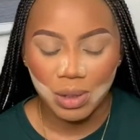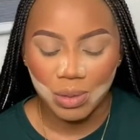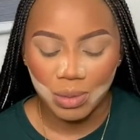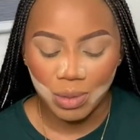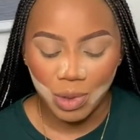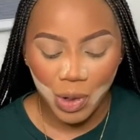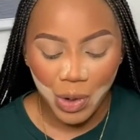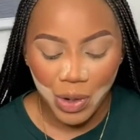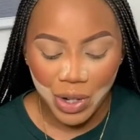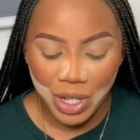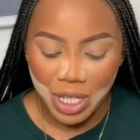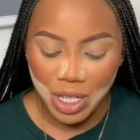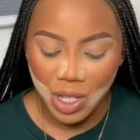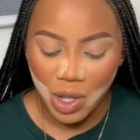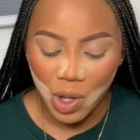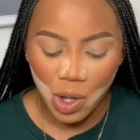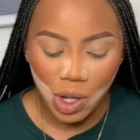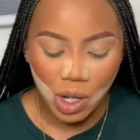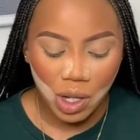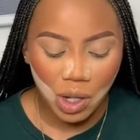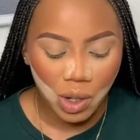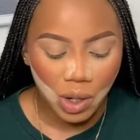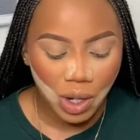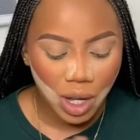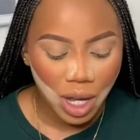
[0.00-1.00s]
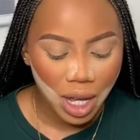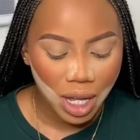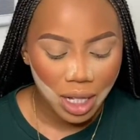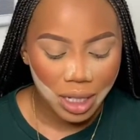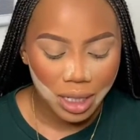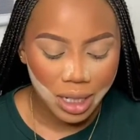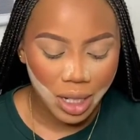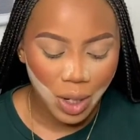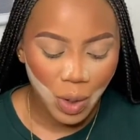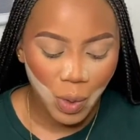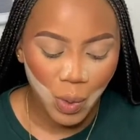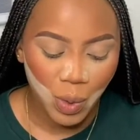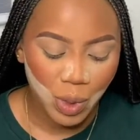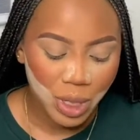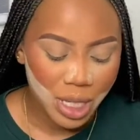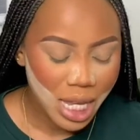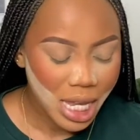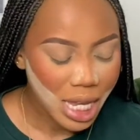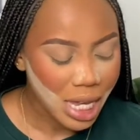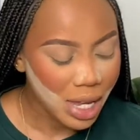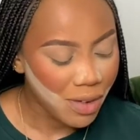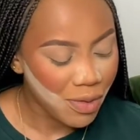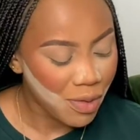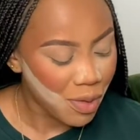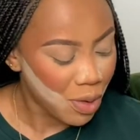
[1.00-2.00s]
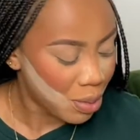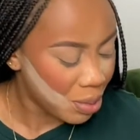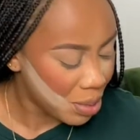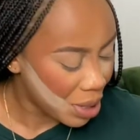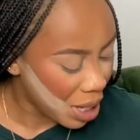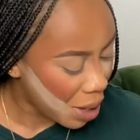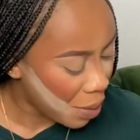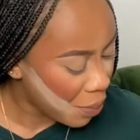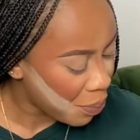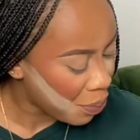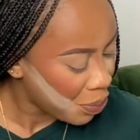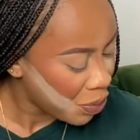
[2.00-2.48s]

crease color, and then we'll take it from there.